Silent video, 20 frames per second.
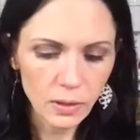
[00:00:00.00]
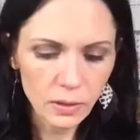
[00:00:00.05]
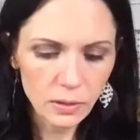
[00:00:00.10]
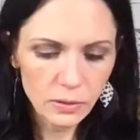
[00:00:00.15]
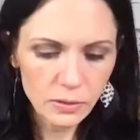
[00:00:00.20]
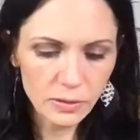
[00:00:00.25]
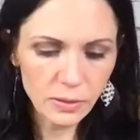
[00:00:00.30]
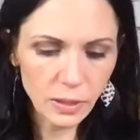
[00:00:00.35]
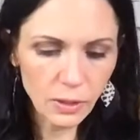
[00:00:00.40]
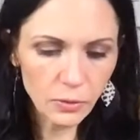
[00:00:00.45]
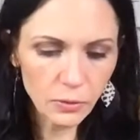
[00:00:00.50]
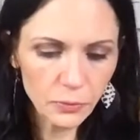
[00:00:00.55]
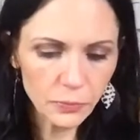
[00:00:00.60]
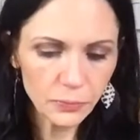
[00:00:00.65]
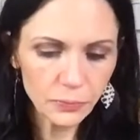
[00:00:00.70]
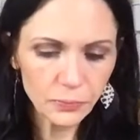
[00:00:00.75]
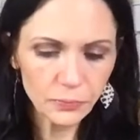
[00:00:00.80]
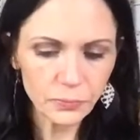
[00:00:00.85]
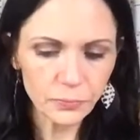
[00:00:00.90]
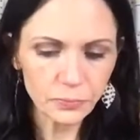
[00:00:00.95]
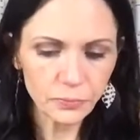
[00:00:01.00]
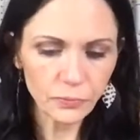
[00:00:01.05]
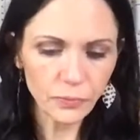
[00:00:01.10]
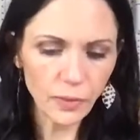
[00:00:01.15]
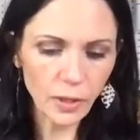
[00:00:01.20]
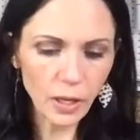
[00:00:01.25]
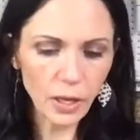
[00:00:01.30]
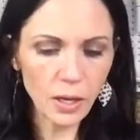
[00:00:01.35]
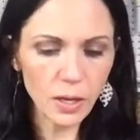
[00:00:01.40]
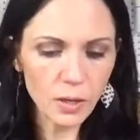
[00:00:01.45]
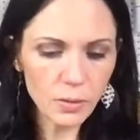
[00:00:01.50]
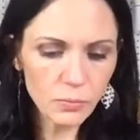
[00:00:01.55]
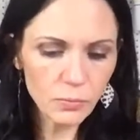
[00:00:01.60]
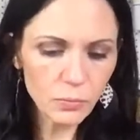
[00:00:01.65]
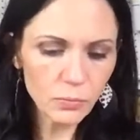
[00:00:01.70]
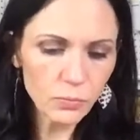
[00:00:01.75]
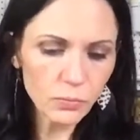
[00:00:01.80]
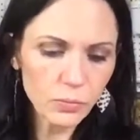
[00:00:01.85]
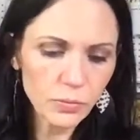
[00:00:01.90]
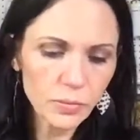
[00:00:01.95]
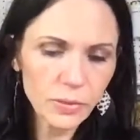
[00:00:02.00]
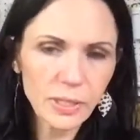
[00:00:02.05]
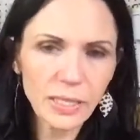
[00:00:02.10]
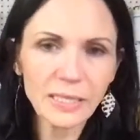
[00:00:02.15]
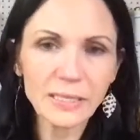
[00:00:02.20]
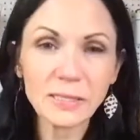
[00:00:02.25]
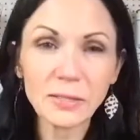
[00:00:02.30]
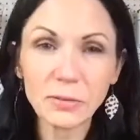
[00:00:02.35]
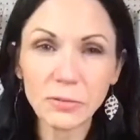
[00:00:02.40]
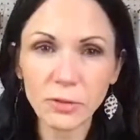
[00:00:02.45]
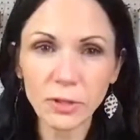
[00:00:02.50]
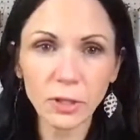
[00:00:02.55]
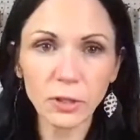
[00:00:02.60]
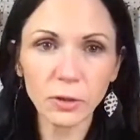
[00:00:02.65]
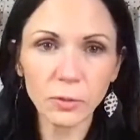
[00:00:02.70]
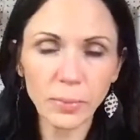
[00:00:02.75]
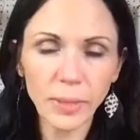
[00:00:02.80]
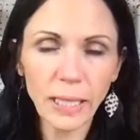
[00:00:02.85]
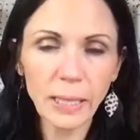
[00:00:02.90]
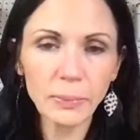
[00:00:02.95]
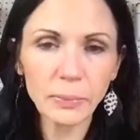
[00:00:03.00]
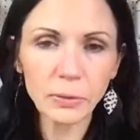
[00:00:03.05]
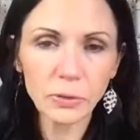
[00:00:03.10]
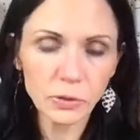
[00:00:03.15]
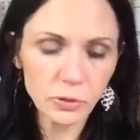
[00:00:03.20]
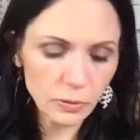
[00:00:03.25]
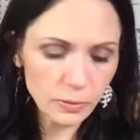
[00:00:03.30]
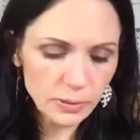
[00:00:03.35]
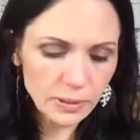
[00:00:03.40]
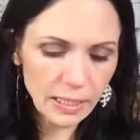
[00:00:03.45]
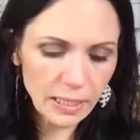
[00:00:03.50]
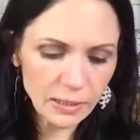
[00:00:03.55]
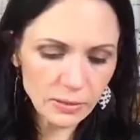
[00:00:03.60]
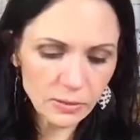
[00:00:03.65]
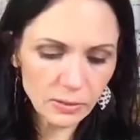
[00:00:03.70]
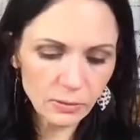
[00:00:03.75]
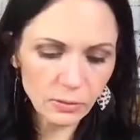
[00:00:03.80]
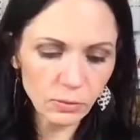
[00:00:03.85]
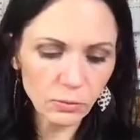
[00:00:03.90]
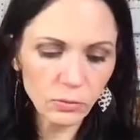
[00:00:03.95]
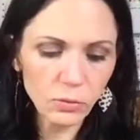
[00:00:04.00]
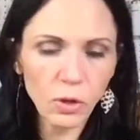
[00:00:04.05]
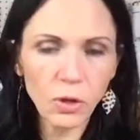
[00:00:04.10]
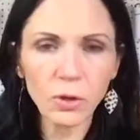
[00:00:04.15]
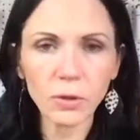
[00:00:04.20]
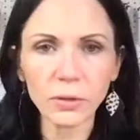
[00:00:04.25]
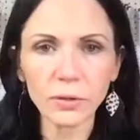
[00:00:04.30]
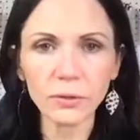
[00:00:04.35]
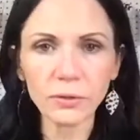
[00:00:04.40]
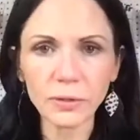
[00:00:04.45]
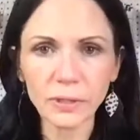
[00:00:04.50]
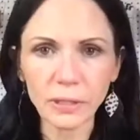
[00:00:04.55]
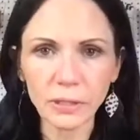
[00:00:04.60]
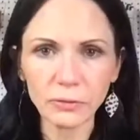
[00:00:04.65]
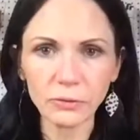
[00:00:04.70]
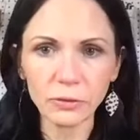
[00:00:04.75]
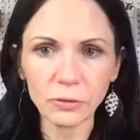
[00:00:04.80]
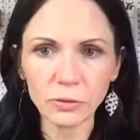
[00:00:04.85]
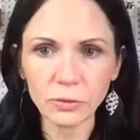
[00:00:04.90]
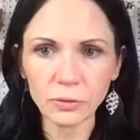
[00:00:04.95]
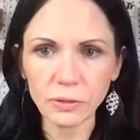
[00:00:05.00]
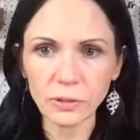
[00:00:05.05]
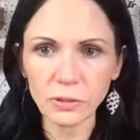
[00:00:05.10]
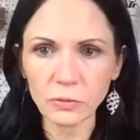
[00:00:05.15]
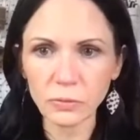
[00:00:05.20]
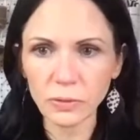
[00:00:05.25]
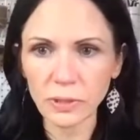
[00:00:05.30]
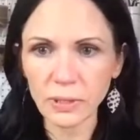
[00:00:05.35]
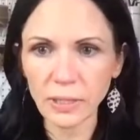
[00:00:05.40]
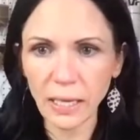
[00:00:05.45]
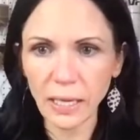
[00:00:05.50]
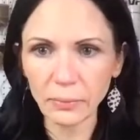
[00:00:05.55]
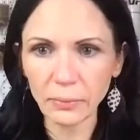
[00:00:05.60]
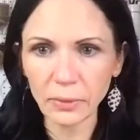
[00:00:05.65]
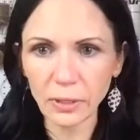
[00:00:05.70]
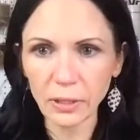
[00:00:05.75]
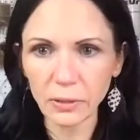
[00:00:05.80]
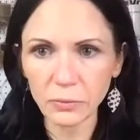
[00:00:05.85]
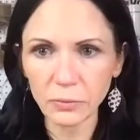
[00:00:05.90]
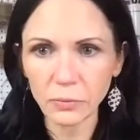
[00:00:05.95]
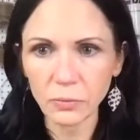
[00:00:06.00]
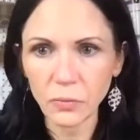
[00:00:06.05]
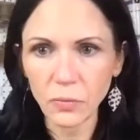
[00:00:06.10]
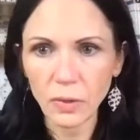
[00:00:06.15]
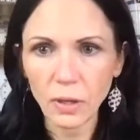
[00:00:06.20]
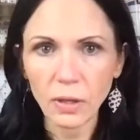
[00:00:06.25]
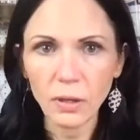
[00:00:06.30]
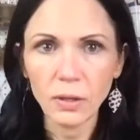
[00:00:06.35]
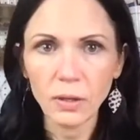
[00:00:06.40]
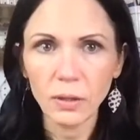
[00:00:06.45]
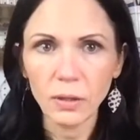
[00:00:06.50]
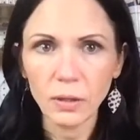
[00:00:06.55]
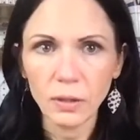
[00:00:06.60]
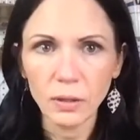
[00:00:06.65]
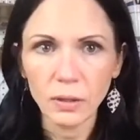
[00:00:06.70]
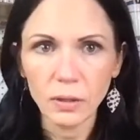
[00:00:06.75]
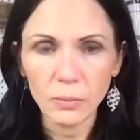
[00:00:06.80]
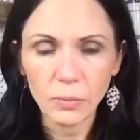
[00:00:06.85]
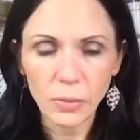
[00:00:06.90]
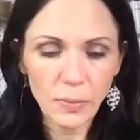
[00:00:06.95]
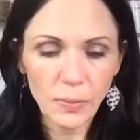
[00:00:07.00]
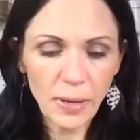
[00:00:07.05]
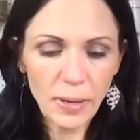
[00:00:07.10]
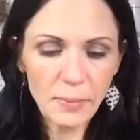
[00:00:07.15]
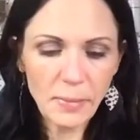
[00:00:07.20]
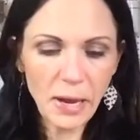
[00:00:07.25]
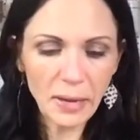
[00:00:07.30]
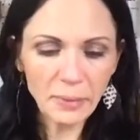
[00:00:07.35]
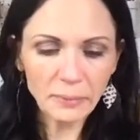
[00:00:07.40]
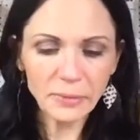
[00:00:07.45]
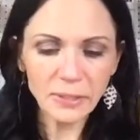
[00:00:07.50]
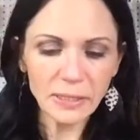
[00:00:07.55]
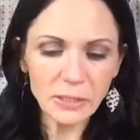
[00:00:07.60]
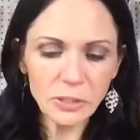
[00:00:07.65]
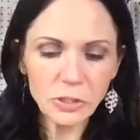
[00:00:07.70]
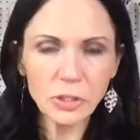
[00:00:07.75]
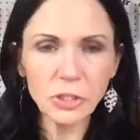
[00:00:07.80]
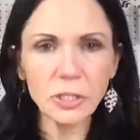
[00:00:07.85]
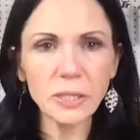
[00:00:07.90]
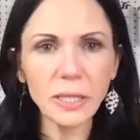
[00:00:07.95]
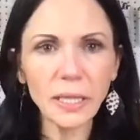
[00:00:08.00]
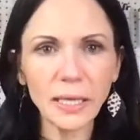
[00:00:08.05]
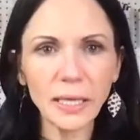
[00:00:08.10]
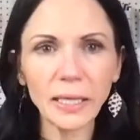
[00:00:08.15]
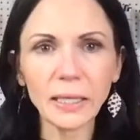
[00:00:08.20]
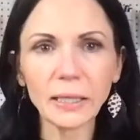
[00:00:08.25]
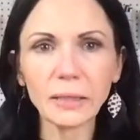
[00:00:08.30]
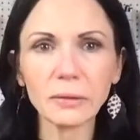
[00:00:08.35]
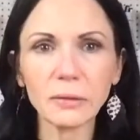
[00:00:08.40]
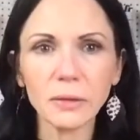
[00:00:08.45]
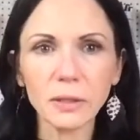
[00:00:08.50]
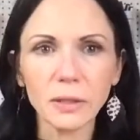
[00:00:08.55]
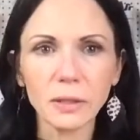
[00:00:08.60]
So um, it's thicker paper, so it takes a little longer than if you're doing this with a napkin. But my mom did, she like